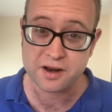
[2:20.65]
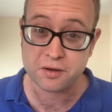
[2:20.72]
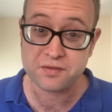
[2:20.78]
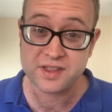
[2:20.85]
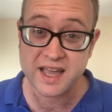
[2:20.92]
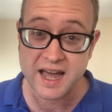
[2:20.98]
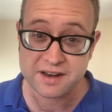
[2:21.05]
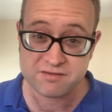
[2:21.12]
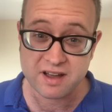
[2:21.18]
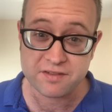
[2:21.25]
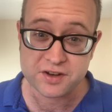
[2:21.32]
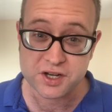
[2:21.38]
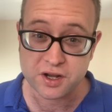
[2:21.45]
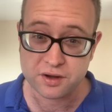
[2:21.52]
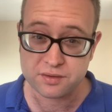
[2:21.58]
of the ad
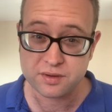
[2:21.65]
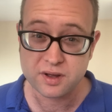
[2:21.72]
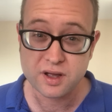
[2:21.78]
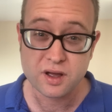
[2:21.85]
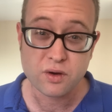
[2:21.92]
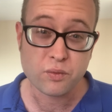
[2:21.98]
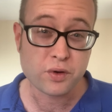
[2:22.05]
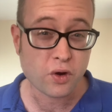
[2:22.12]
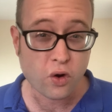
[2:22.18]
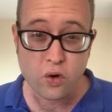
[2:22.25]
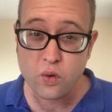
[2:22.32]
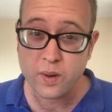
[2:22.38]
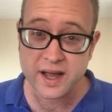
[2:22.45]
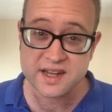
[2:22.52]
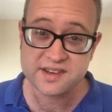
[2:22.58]
revenue would
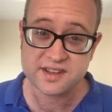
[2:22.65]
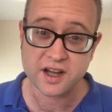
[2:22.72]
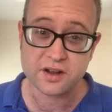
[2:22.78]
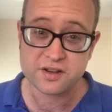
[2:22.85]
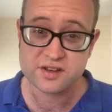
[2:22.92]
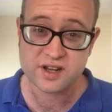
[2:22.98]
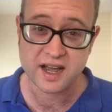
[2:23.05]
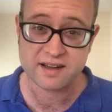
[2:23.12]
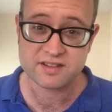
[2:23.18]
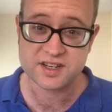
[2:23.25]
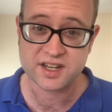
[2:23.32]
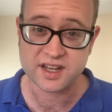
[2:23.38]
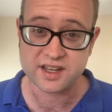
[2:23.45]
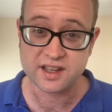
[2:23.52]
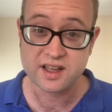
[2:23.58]
always go to
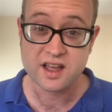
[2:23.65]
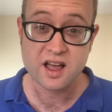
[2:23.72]
charity.